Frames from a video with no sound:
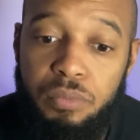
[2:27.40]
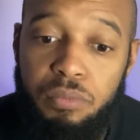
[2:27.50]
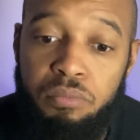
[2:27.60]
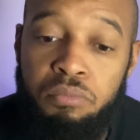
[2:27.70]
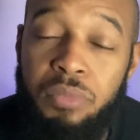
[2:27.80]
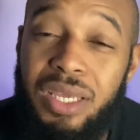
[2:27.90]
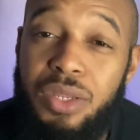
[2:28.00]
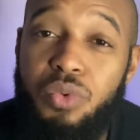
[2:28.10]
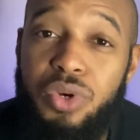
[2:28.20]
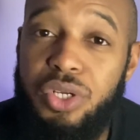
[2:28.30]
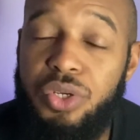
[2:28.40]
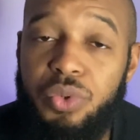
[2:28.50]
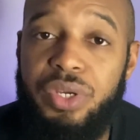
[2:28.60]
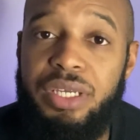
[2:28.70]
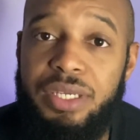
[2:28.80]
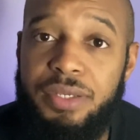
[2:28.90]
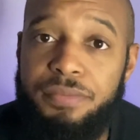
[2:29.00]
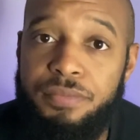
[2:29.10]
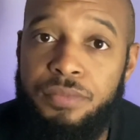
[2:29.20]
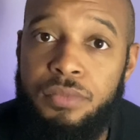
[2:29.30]
many would agree
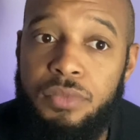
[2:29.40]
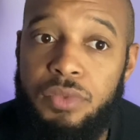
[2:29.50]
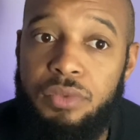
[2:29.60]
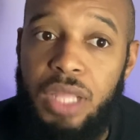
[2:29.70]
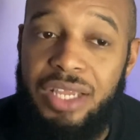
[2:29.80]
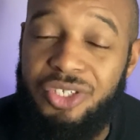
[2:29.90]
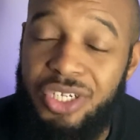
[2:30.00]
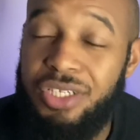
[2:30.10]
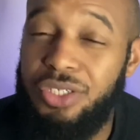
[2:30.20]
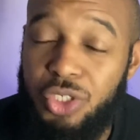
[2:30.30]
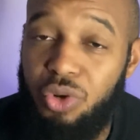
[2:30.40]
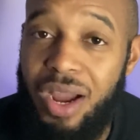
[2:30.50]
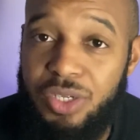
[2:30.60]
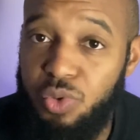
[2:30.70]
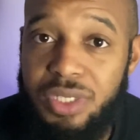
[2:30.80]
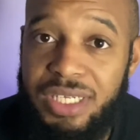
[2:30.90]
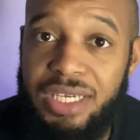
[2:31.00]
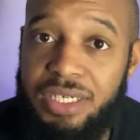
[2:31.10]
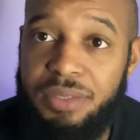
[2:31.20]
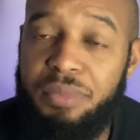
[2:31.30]
that Jesus Christ was a
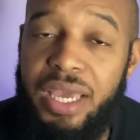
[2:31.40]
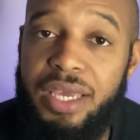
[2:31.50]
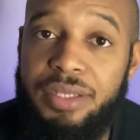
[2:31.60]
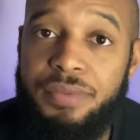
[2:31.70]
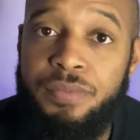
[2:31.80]
good man.